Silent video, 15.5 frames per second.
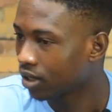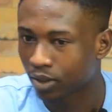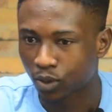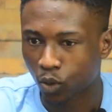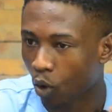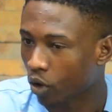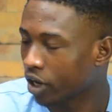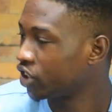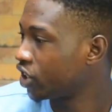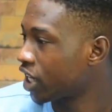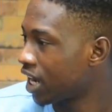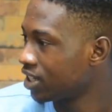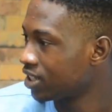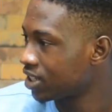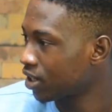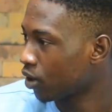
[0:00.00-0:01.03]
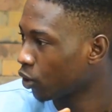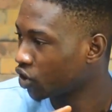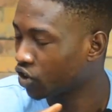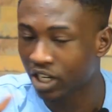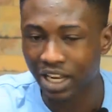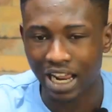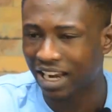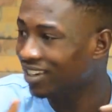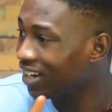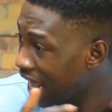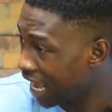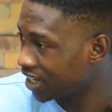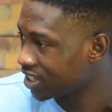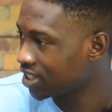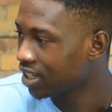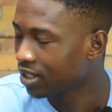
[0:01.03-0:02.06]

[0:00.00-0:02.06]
you know, Caucasians, Australia, and the likes.